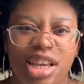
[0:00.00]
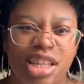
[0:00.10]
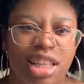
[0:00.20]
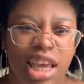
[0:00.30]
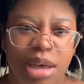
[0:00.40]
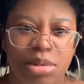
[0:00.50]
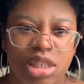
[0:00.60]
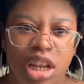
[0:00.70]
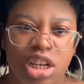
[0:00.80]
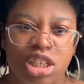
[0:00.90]
The ham is
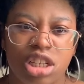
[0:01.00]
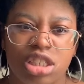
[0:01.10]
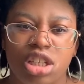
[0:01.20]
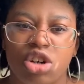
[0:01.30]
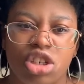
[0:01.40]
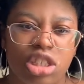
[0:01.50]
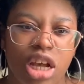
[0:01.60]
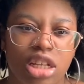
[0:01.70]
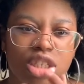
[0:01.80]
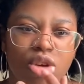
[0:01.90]
delicious. The
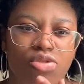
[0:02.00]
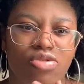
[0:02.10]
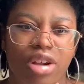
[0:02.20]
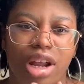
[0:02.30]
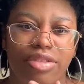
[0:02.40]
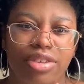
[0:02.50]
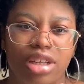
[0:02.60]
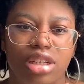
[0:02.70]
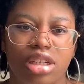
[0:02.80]
croissant's so fluffy.